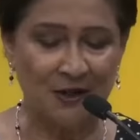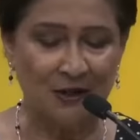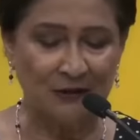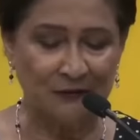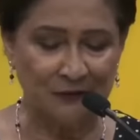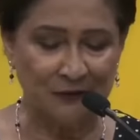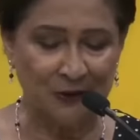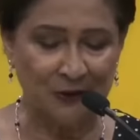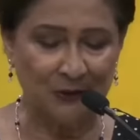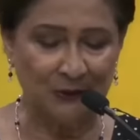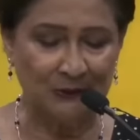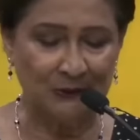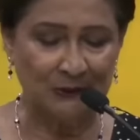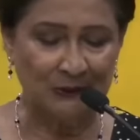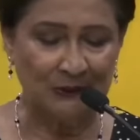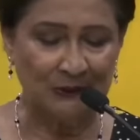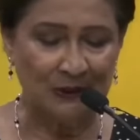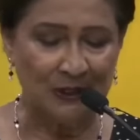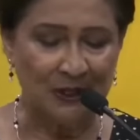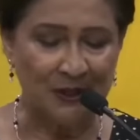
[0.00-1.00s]
off you.
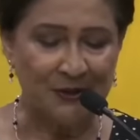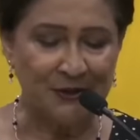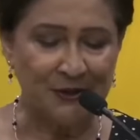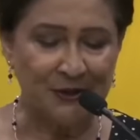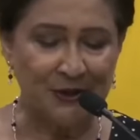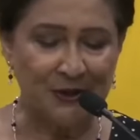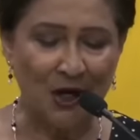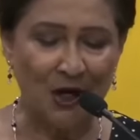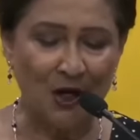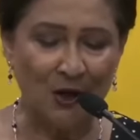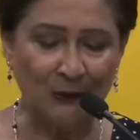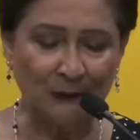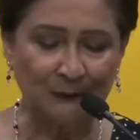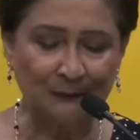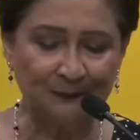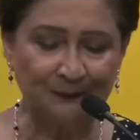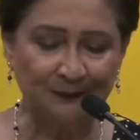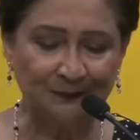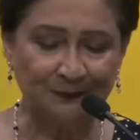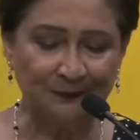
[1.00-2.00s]
So
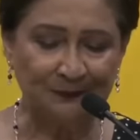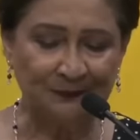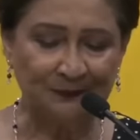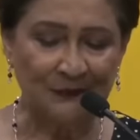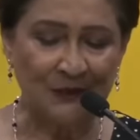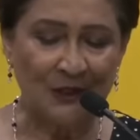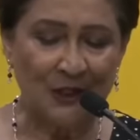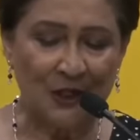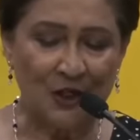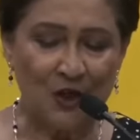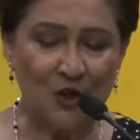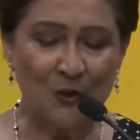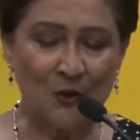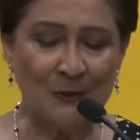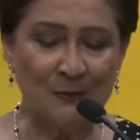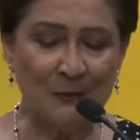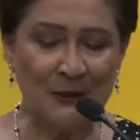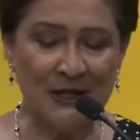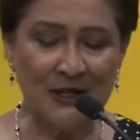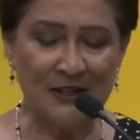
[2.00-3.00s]
now you will
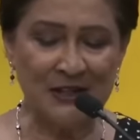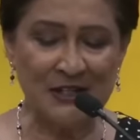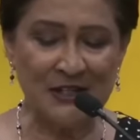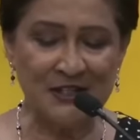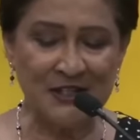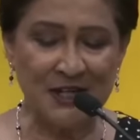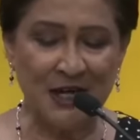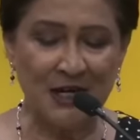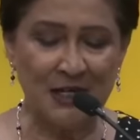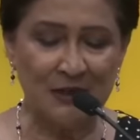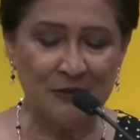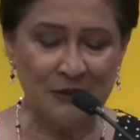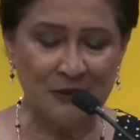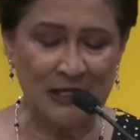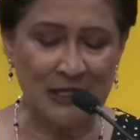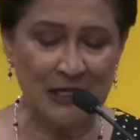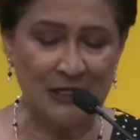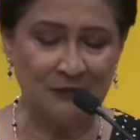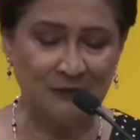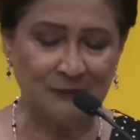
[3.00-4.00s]
breathe a sigh of
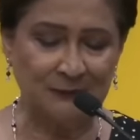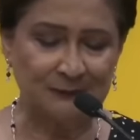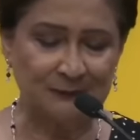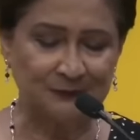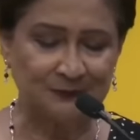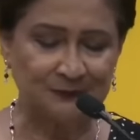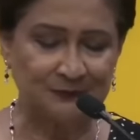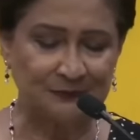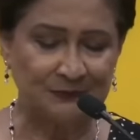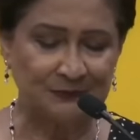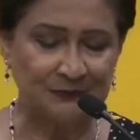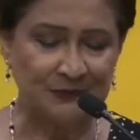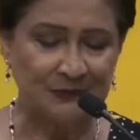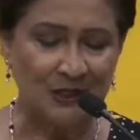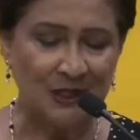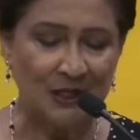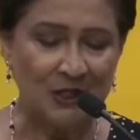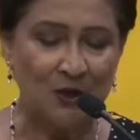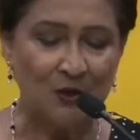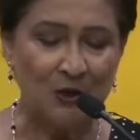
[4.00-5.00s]
relief.
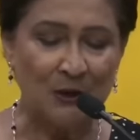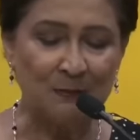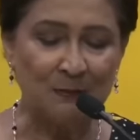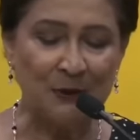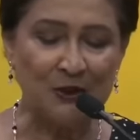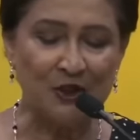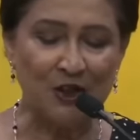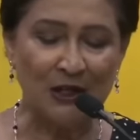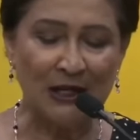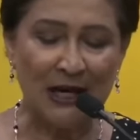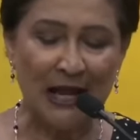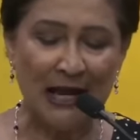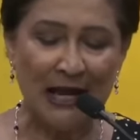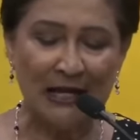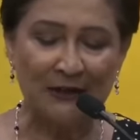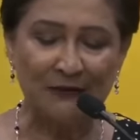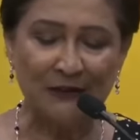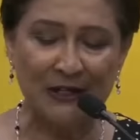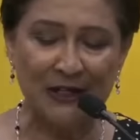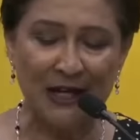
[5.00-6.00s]
You will put your
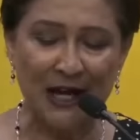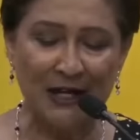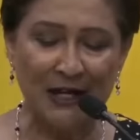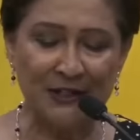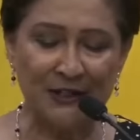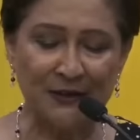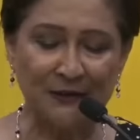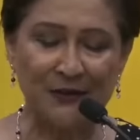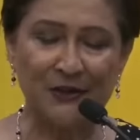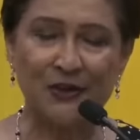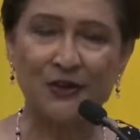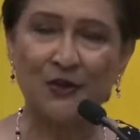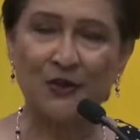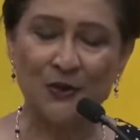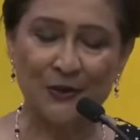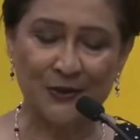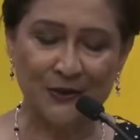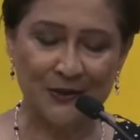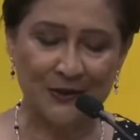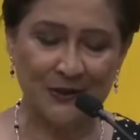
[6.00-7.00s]
life in the hands of
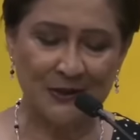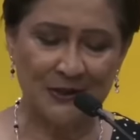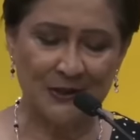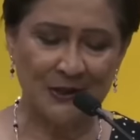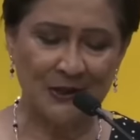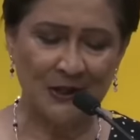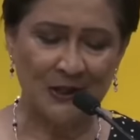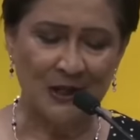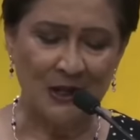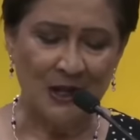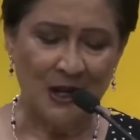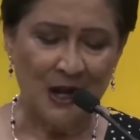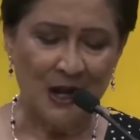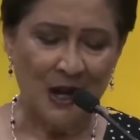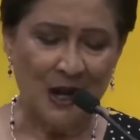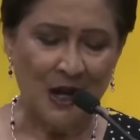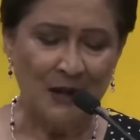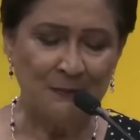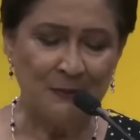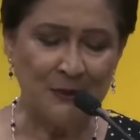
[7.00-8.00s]
truth
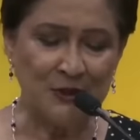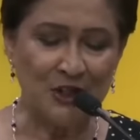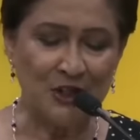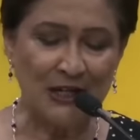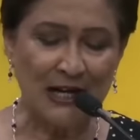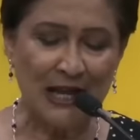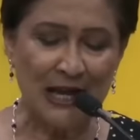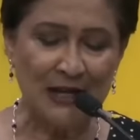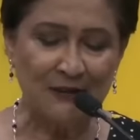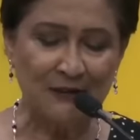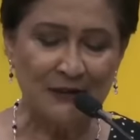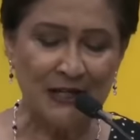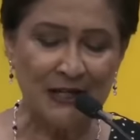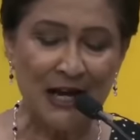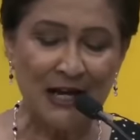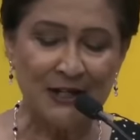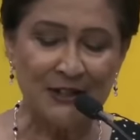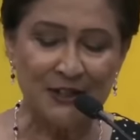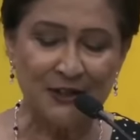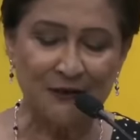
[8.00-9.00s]
and put your life in the
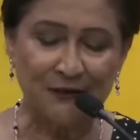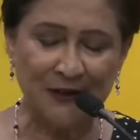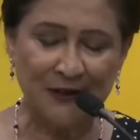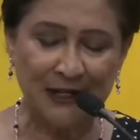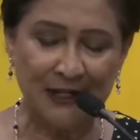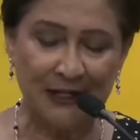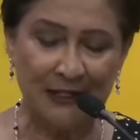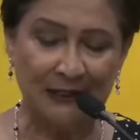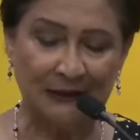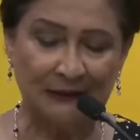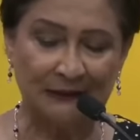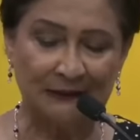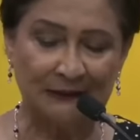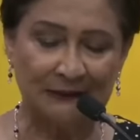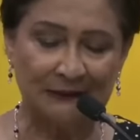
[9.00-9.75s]
hands of care